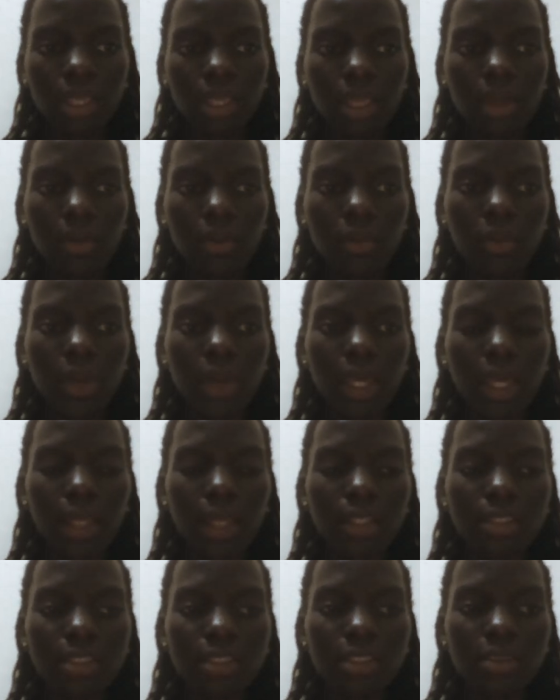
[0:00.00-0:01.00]
where it
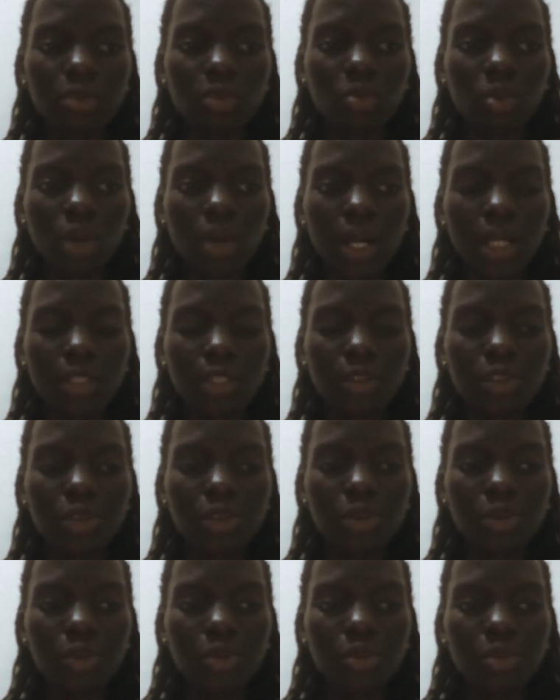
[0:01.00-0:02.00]
is 1, 2,
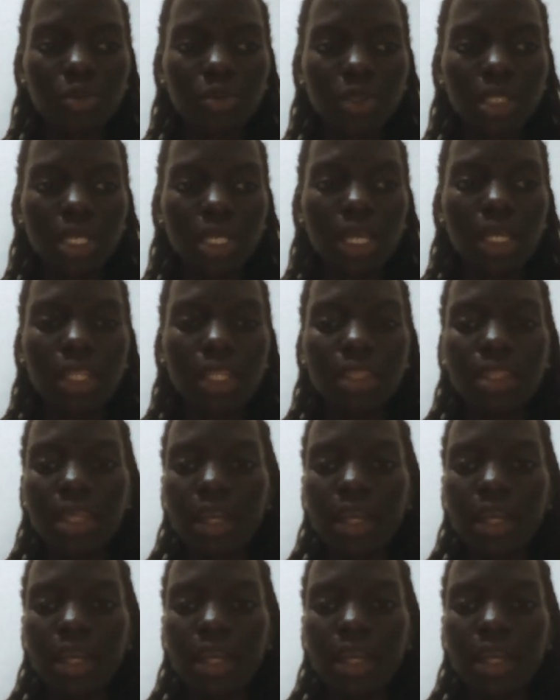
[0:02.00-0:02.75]
3. They are